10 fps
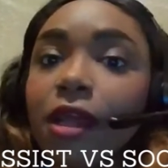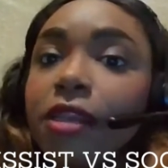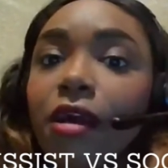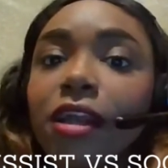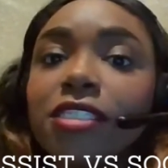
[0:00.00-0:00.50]
A
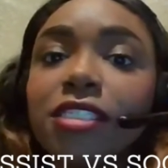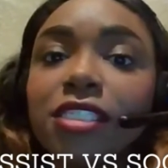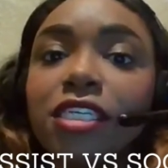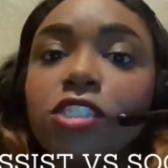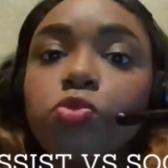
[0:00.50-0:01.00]

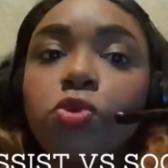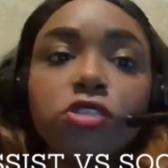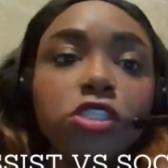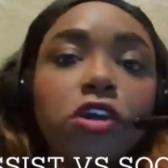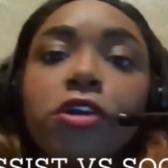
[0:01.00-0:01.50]
narcissist will
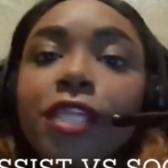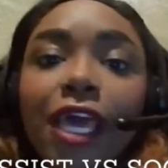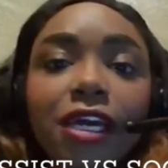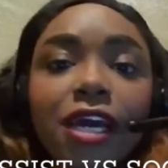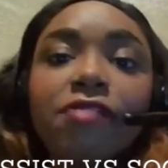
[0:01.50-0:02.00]
turn
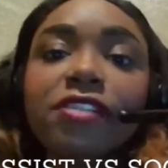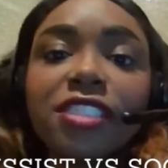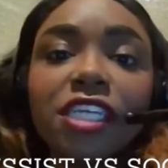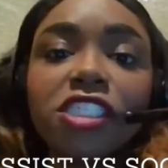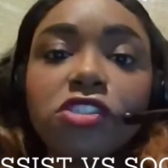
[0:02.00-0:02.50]
that
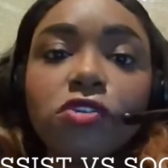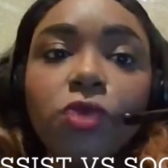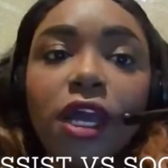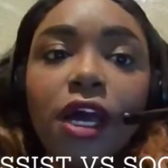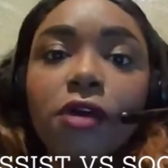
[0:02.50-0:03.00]
conversation
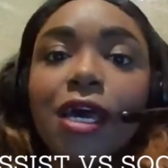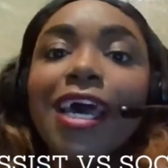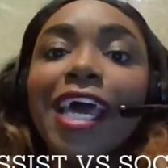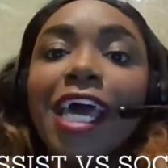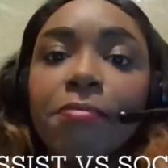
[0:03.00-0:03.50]
around
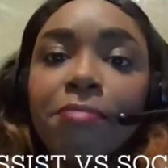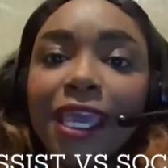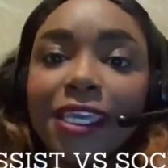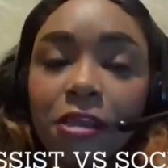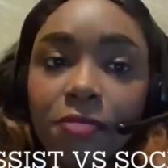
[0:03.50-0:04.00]
and
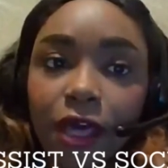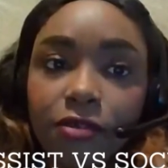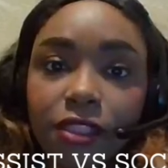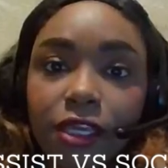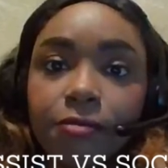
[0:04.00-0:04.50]
make it
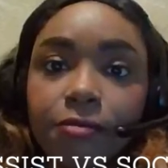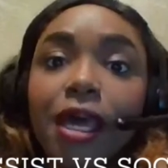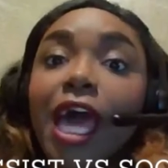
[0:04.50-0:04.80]
about them.